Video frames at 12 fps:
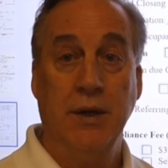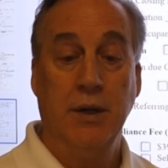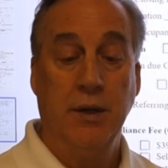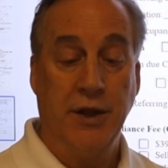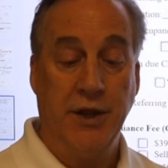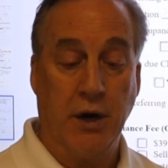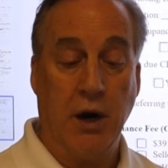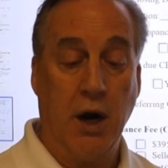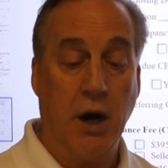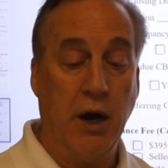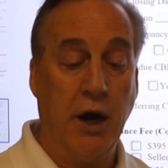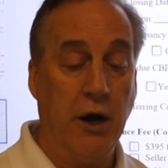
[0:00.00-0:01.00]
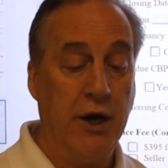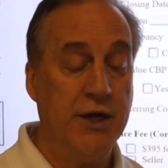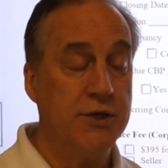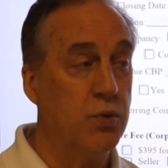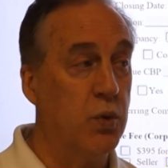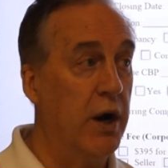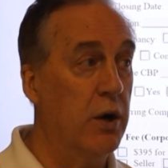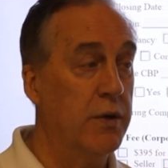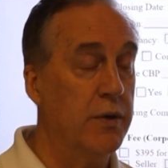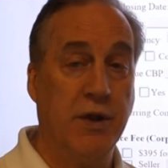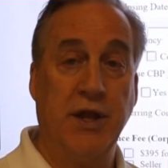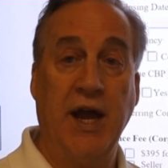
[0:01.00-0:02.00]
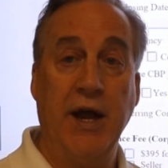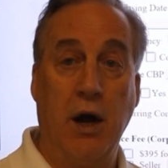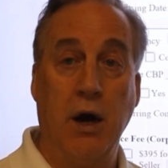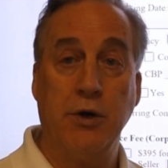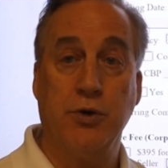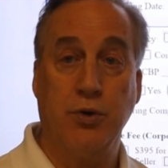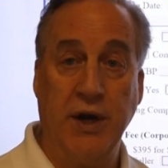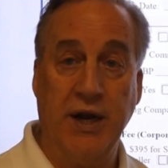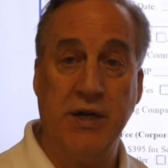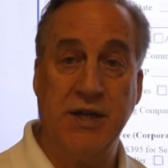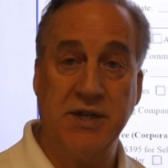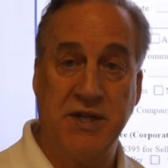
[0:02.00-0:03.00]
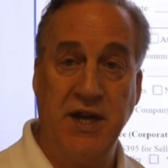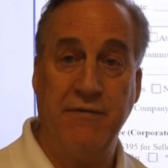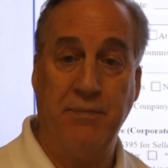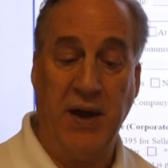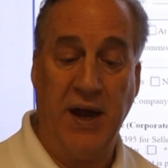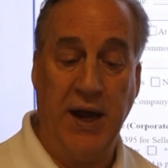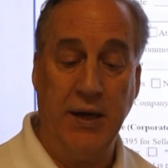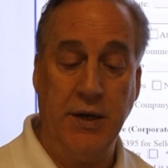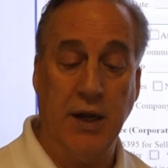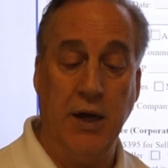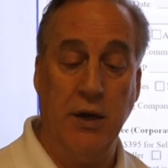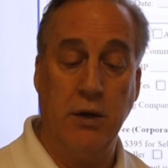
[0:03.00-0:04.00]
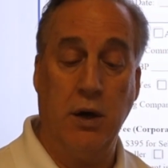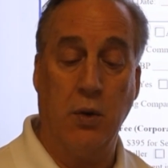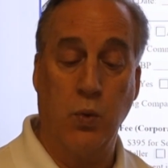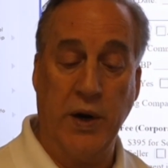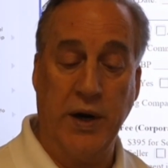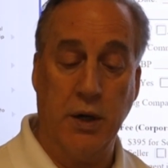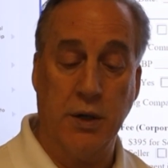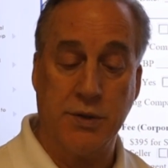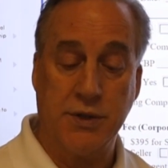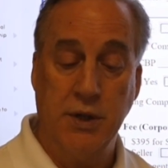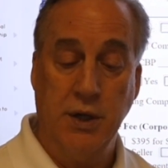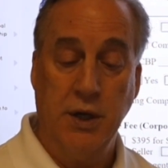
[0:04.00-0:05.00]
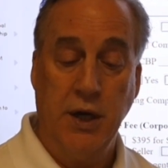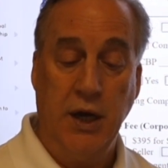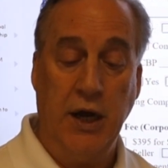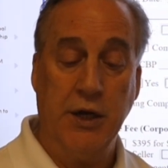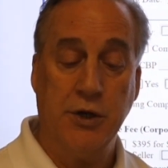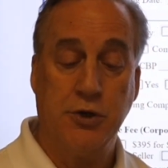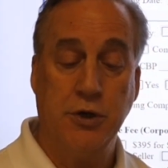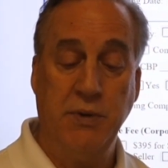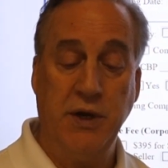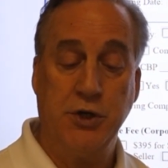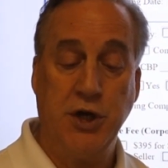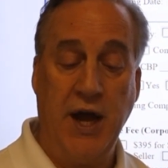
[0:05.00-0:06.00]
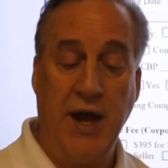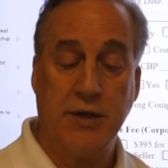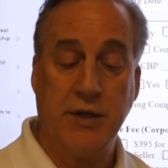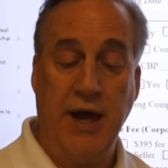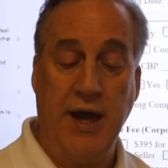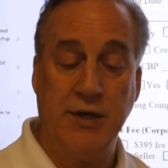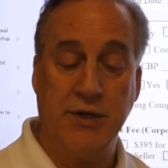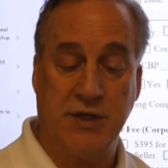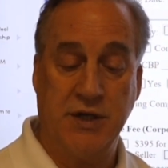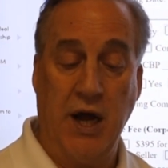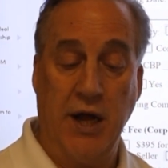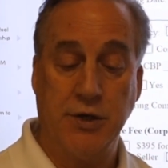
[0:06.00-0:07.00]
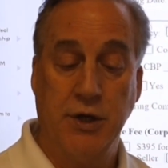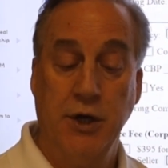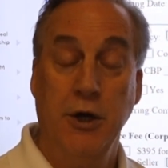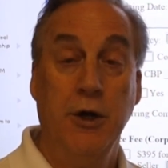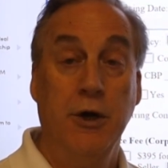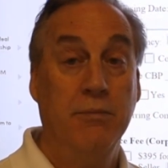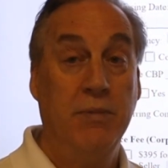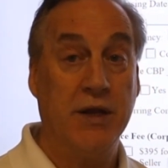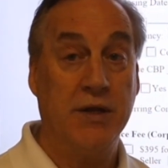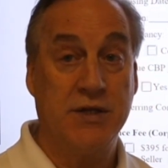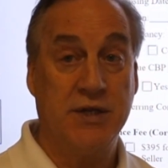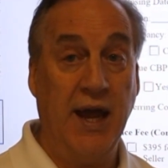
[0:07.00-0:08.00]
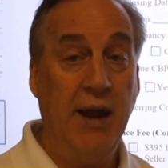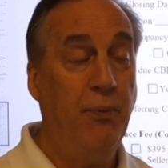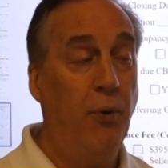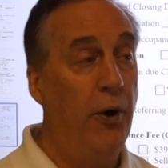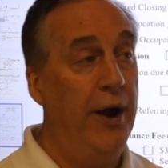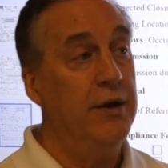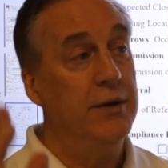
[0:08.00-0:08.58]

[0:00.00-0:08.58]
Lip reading: there are areas where they are treated as if paid in arrears, and it should be checked as such. But at the same point,